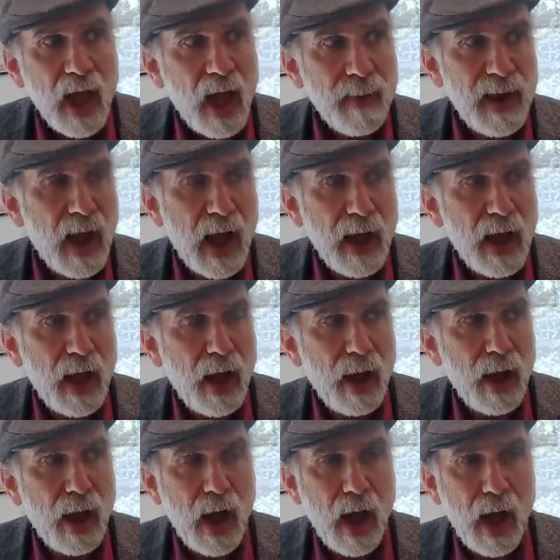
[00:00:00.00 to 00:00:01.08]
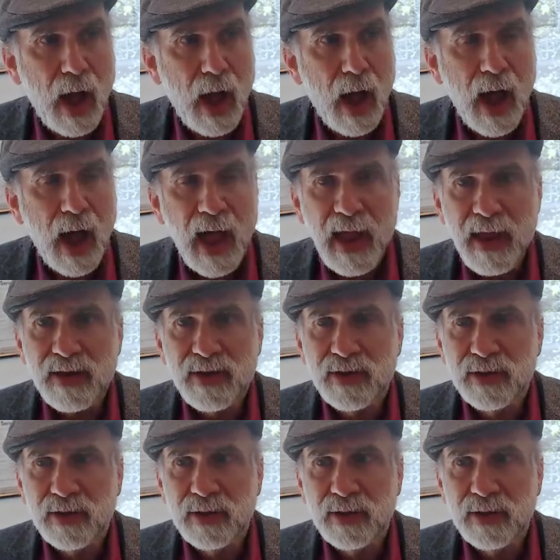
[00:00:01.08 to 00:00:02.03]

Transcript: I mean, I,